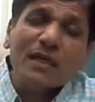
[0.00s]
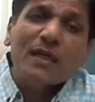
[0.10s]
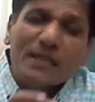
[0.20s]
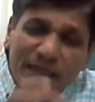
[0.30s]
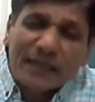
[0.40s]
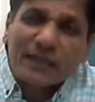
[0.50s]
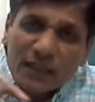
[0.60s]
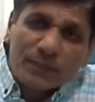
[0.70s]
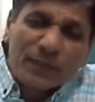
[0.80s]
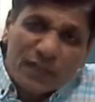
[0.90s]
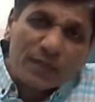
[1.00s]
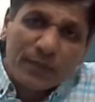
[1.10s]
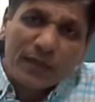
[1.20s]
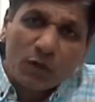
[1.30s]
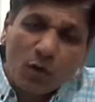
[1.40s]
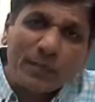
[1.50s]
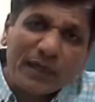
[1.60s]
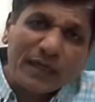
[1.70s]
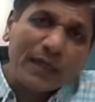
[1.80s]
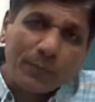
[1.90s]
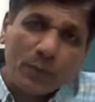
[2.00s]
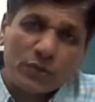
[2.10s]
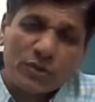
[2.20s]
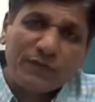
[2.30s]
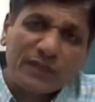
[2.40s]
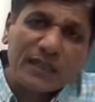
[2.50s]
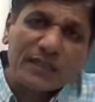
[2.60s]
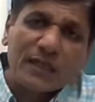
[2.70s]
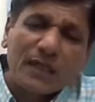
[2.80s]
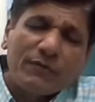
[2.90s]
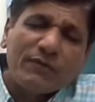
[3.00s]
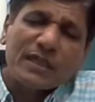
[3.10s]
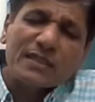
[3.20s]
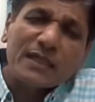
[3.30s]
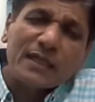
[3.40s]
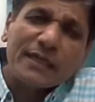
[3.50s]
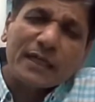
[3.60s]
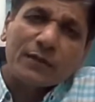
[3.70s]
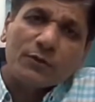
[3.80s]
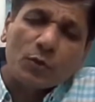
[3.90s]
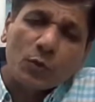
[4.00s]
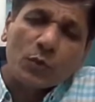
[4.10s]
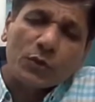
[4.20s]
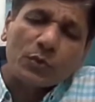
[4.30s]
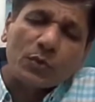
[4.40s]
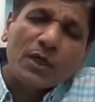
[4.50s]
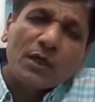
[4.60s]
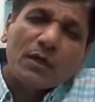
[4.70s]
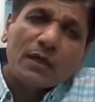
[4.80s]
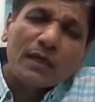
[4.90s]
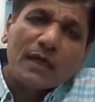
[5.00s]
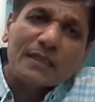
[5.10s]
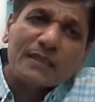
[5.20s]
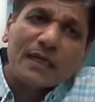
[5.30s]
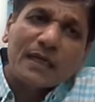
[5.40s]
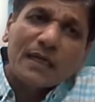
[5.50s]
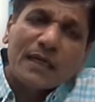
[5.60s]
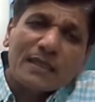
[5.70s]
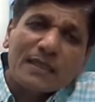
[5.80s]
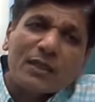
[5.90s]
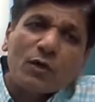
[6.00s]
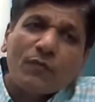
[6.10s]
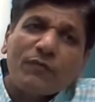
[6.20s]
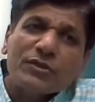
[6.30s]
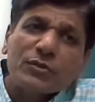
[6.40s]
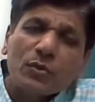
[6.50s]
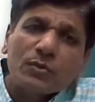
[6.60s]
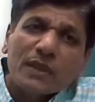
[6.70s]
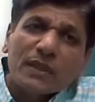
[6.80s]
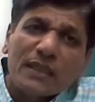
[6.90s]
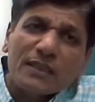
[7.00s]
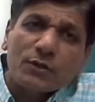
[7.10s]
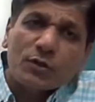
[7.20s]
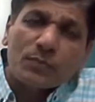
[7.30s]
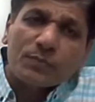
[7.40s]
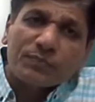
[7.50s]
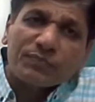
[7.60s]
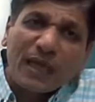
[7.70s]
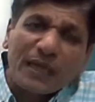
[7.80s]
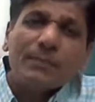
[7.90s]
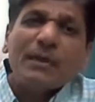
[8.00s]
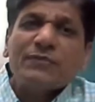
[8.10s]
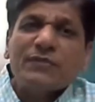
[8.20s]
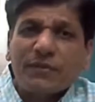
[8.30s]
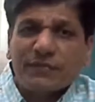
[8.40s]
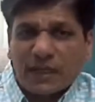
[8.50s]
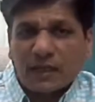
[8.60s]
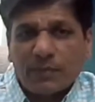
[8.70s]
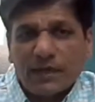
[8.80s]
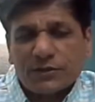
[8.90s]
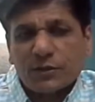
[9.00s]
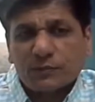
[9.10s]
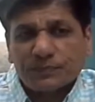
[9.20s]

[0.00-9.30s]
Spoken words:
are sector-specific lawmaking approach which has really taken the root, as a result of which, these agreements which have taken place,